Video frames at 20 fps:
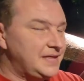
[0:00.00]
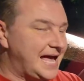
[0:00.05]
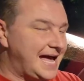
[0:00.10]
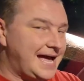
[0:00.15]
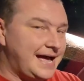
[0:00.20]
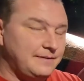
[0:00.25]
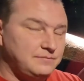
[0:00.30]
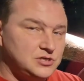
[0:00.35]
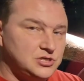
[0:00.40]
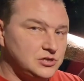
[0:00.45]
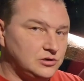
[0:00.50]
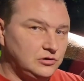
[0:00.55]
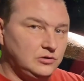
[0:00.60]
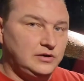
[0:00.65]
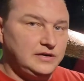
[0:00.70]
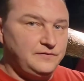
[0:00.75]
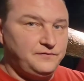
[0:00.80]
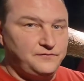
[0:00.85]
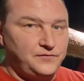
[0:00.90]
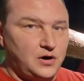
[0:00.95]

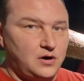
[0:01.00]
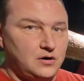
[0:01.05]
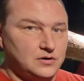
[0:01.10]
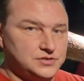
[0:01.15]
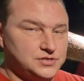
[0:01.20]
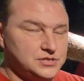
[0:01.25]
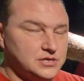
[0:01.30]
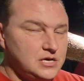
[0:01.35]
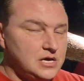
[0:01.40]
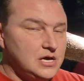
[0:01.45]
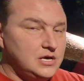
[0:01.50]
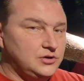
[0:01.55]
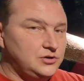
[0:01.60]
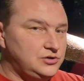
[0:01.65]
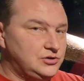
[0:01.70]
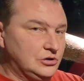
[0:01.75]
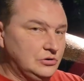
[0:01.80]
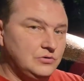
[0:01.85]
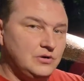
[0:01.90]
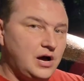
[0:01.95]
Absolutely false.
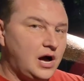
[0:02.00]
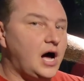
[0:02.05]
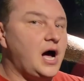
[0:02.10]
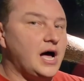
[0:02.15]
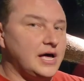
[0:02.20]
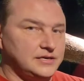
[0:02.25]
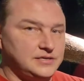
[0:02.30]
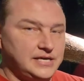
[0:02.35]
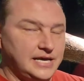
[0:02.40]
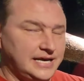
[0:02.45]
Do not.